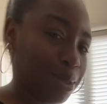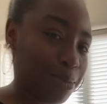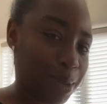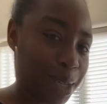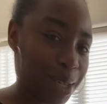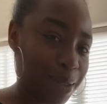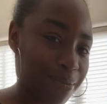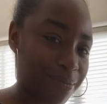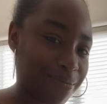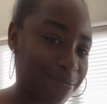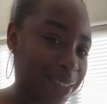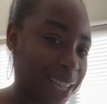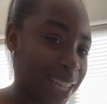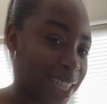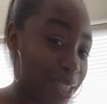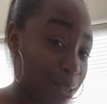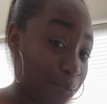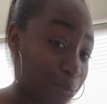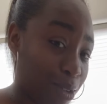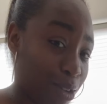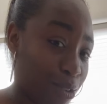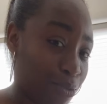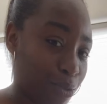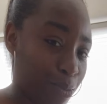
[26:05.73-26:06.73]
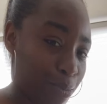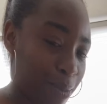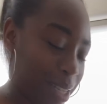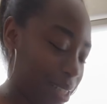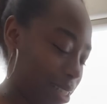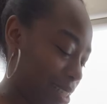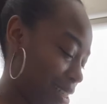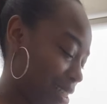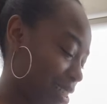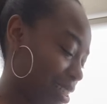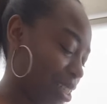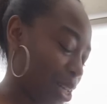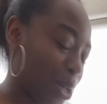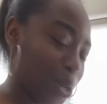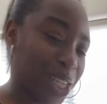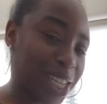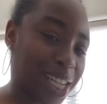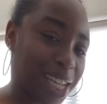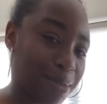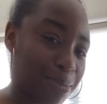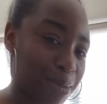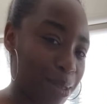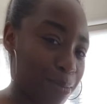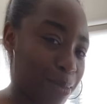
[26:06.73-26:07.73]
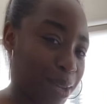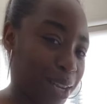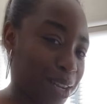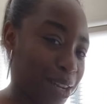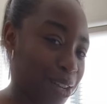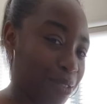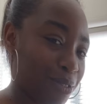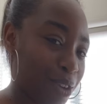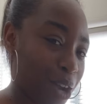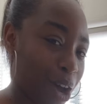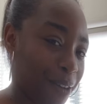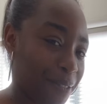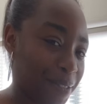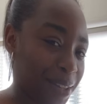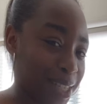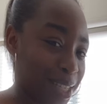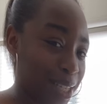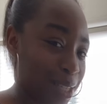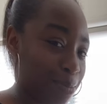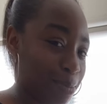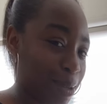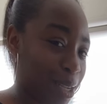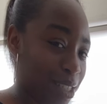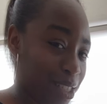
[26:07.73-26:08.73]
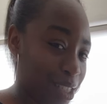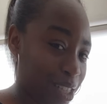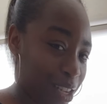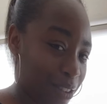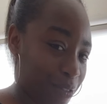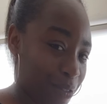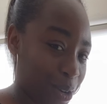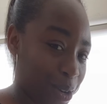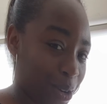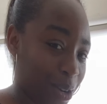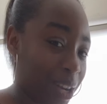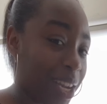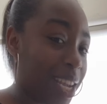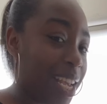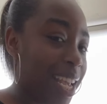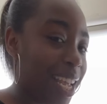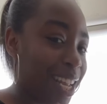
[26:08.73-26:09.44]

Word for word: to me it's a beautiful message so look up the meaning of dolphins especially if you're